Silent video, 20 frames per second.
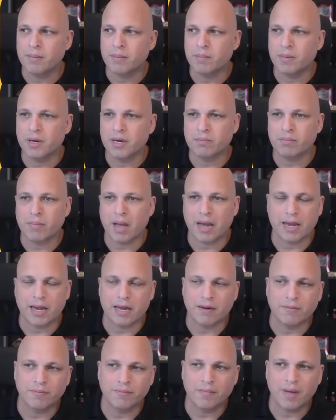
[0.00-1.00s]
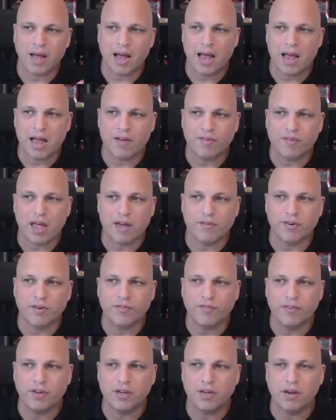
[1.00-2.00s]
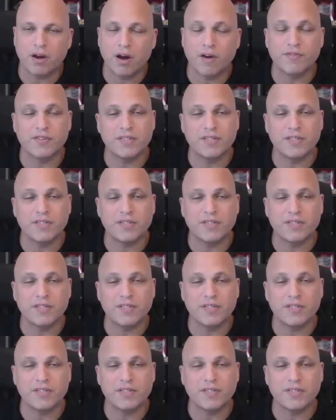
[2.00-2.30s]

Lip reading: But again, I have everything of